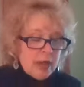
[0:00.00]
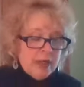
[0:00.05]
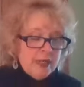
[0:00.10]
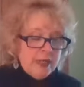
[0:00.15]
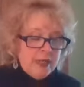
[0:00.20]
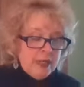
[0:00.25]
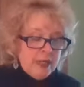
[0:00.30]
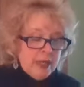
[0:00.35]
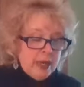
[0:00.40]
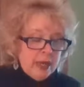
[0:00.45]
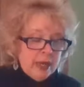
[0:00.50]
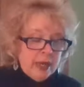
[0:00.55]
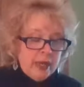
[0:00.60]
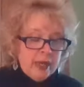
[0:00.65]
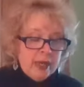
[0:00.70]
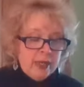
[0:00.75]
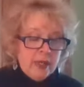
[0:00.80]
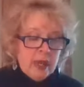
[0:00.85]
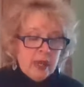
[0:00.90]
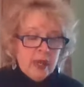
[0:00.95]
did
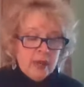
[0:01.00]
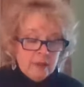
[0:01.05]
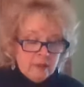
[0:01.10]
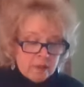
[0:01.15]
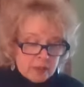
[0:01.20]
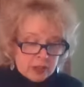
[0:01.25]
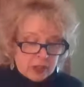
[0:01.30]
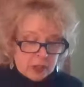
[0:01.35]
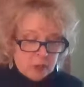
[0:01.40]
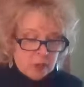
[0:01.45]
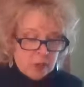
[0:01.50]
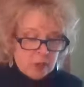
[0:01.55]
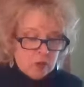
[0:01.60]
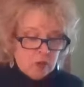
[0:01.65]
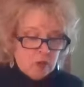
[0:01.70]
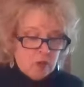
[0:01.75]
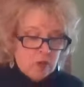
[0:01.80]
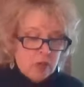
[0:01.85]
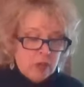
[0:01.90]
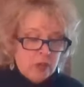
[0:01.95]
it on Facebook,
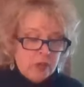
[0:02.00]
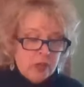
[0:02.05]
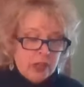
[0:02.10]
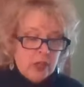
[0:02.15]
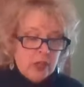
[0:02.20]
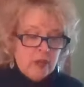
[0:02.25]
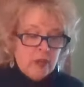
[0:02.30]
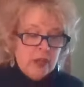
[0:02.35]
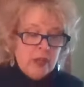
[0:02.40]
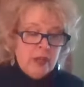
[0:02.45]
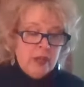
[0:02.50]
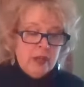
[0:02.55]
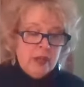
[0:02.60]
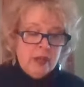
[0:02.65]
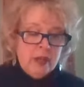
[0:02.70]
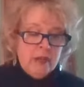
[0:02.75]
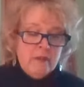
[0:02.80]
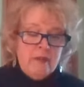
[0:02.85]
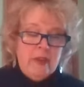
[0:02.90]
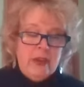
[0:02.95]
of course. I created
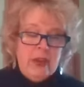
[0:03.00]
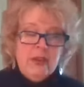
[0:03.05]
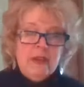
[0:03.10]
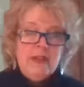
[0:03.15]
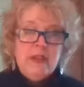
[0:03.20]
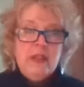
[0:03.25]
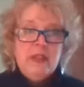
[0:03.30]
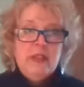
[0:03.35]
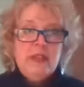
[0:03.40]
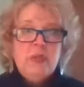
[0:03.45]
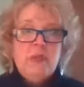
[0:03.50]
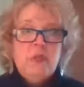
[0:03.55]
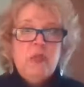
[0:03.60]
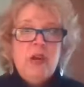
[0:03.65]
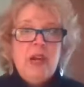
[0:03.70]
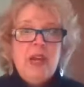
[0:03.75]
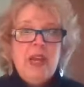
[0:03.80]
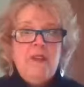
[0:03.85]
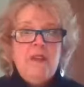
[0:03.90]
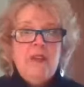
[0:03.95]
an event and it's a
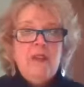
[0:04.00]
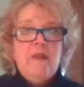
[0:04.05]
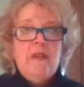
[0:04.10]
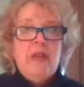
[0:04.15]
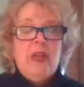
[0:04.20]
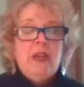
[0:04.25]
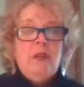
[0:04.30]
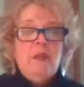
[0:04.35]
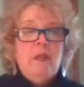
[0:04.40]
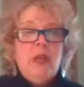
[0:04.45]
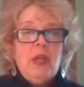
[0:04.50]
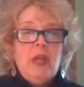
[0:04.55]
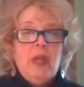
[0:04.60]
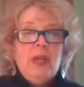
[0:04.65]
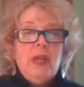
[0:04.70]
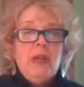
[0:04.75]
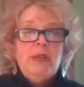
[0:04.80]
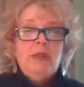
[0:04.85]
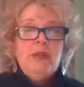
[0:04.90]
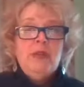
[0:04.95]
private event
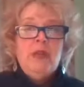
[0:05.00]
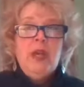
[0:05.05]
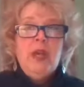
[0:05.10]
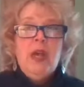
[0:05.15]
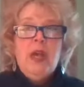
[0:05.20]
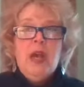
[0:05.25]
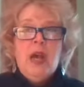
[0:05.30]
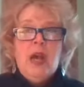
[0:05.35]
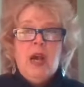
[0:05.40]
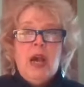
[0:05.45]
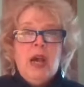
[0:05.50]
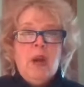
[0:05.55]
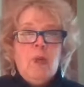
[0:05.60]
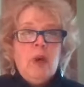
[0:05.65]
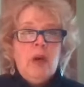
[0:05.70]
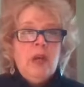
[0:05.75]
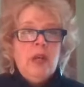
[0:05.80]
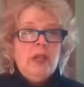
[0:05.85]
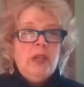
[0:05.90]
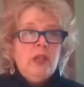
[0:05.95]
because I
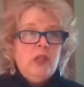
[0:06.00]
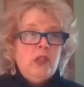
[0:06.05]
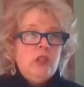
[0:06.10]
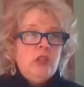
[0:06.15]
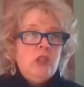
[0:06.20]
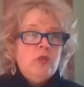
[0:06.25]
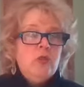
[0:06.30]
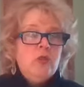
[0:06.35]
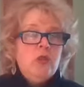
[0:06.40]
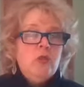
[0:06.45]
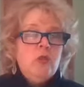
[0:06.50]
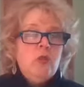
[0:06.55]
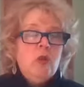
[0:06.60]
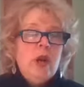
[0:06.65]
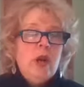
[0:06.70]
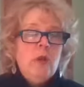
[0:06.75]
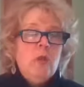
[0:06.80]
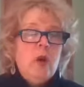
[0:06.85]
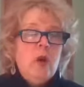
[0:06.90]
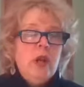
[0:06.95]
wanted to choose who
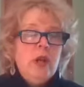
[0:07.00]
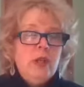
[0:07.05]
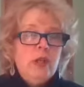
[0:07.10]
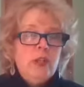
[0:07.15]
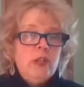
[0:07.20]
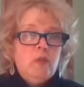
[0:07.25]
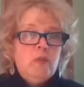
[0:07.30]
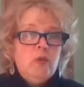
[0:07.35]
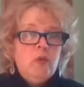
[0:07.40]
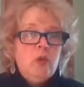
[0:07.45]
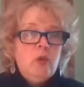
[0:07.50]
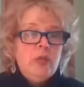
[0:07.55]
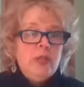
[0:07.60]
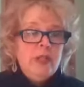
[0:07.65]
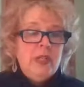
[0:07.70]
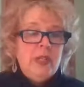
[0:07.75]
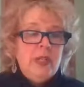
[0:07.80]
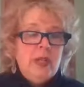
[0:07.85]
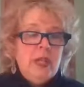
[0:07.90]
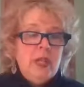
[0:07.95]
I wanted to
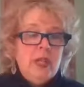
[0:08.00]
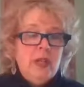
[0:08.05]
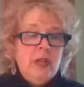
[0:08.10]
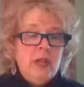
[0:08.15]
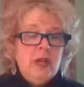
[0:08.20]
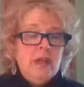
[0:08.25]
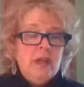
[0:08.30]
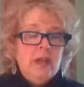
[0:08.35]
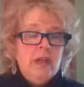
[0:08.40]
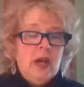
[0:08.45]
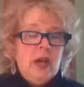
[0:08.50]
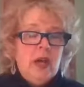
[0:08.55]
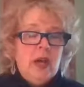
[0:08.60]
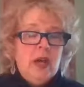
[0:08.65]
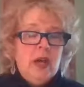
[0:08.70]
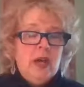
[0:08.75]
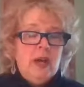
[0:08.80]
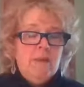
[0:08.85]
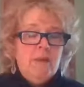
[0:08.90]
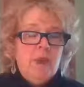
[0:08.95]
put in uh,
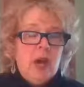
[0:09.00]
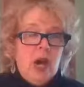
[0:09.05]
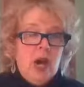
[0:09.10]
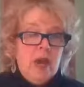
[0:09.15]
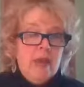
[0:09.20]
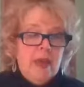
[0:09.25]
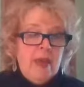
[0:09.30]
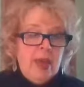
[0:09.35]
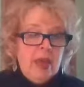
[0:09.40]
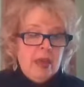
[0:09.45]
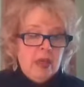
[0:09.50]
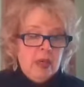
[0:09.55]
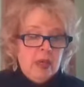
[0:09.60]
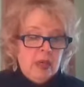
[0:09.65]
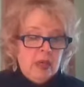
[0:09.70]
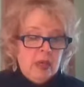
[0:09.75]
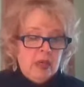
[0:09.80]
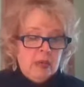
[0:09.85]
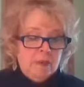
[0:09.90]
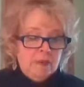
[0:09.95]
um, on that
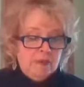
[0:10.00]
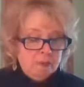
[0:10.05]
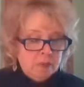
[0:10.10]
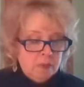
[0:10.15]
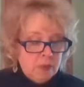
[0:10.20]
um,